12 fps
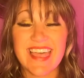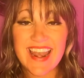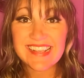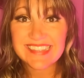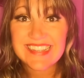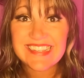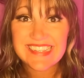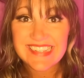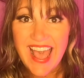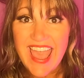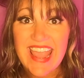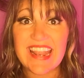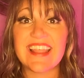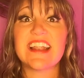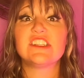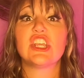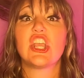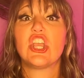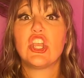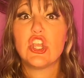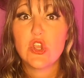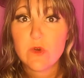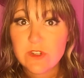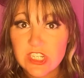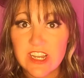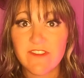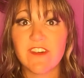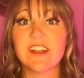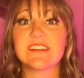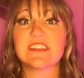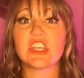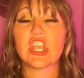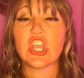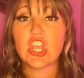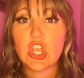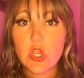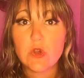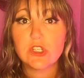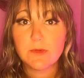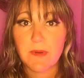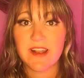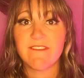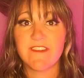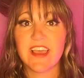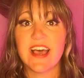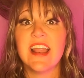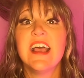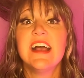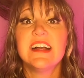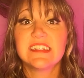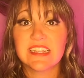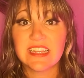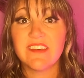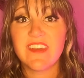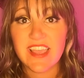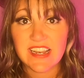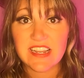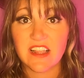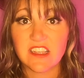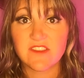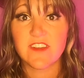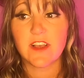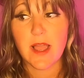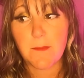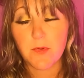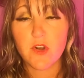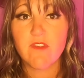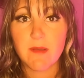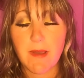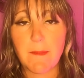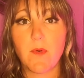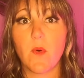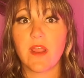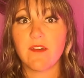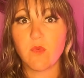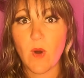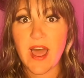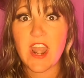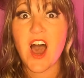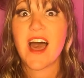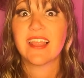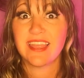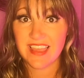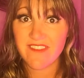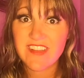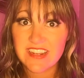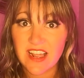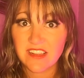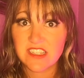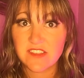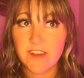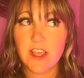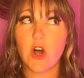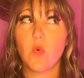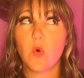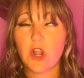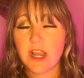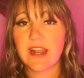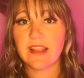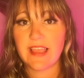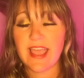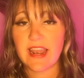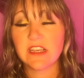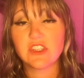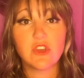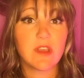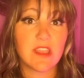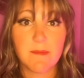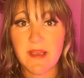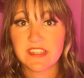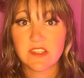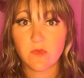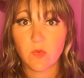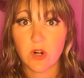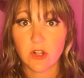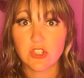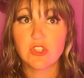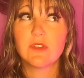That is insane. That is a huge difference. That's a huge benefit to living in Douglasville and proving my point of why not live in Douglasville, work in Atlanta, so you get the best of worlds.